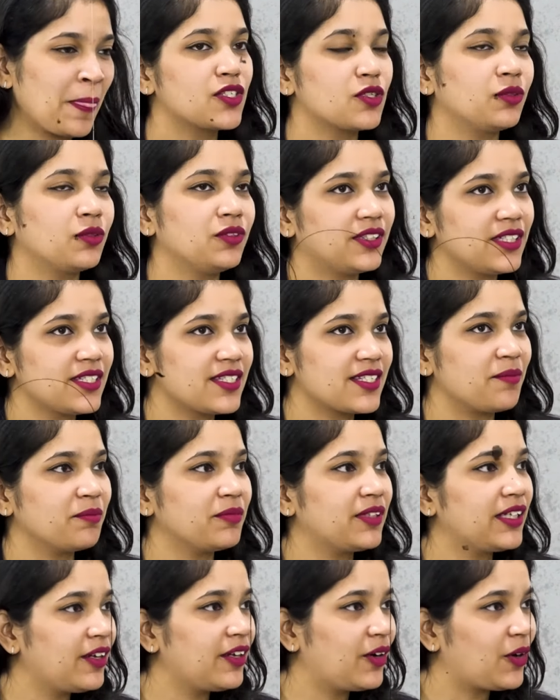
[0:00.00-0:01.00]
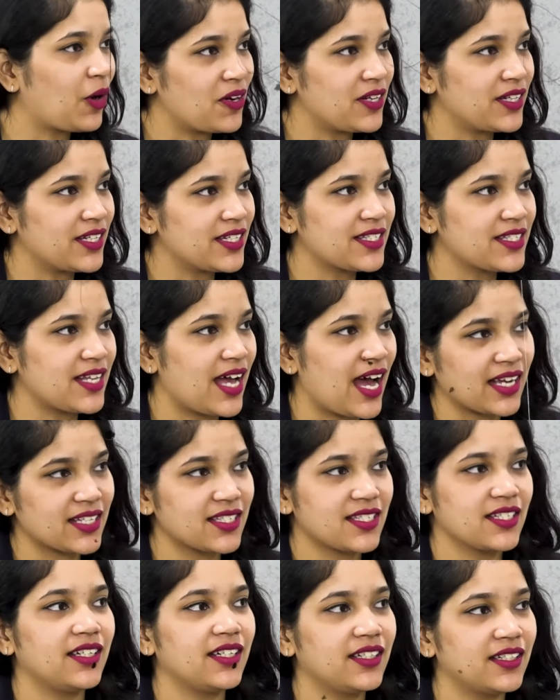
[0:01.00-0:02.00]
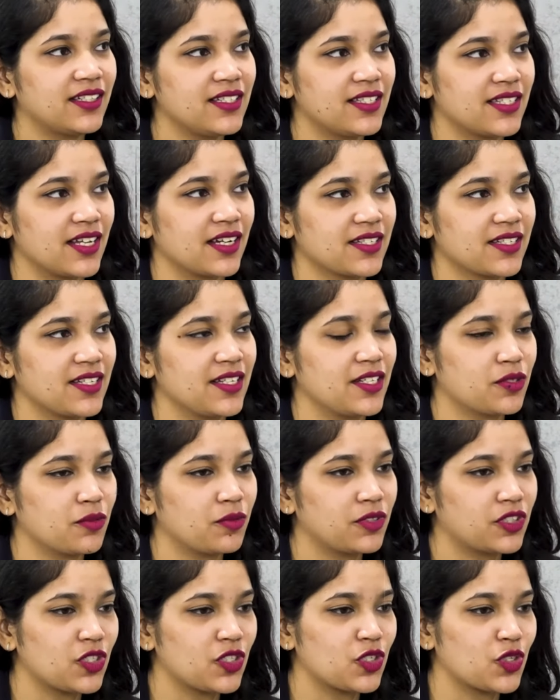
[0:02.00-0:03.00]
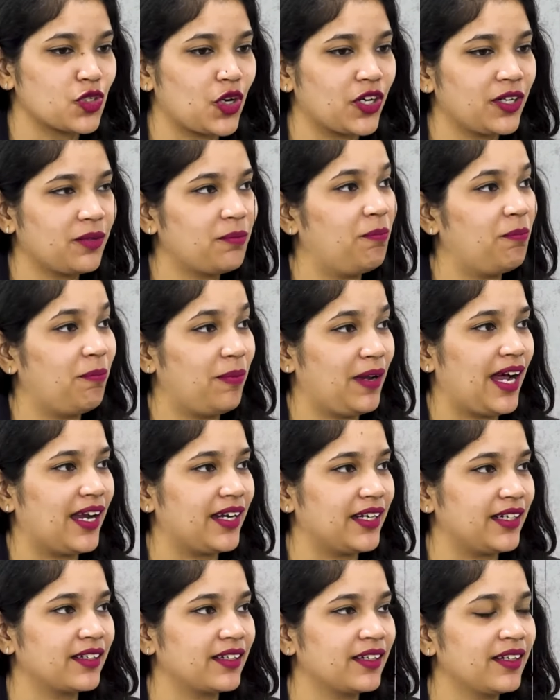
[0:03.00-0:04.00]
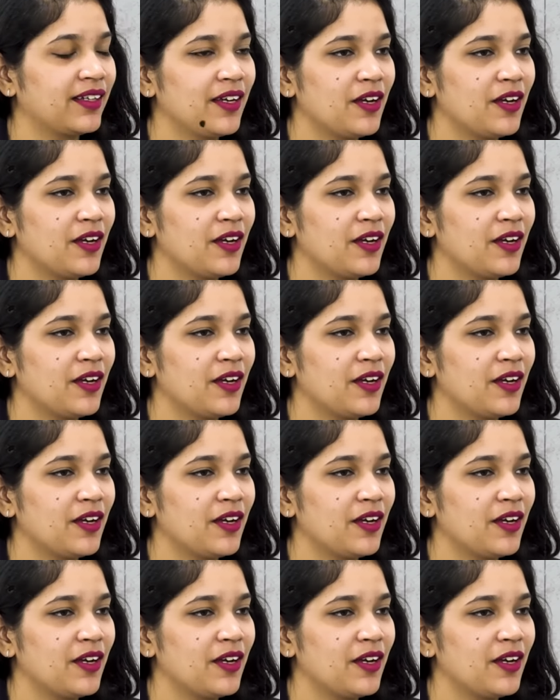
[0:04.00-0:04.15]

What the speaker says: So there's something called as accidental success, which is not planned.